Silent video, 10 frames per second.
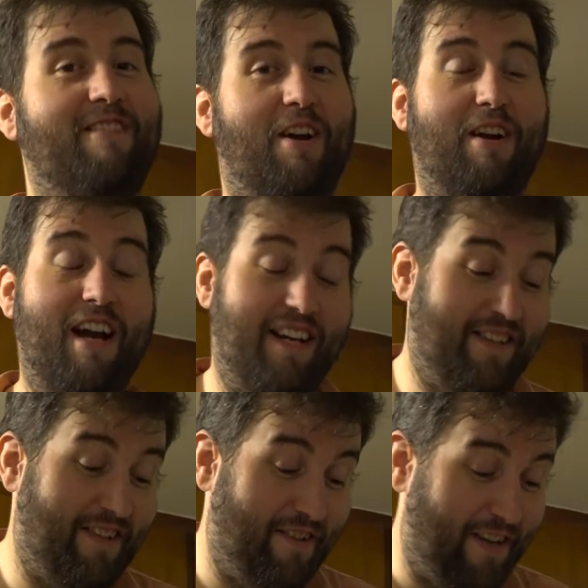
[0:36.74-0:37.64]
Alright,
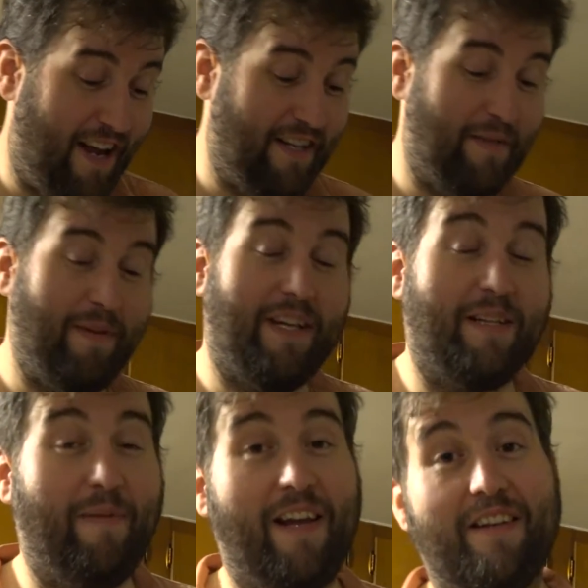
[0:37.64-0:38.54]
so now he's speaking
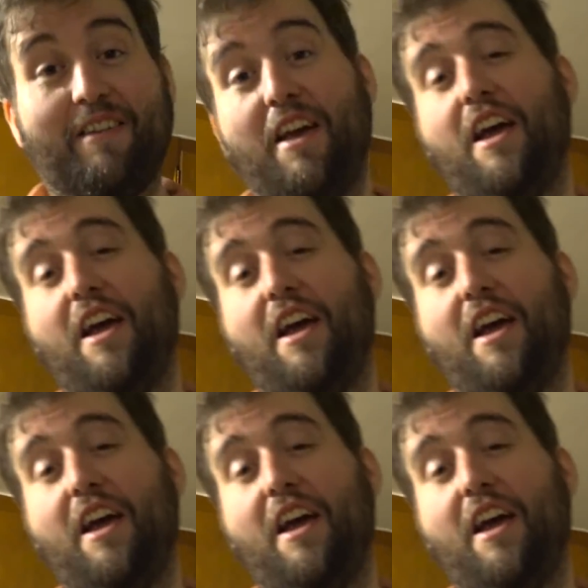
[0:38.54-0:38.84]
Spanish.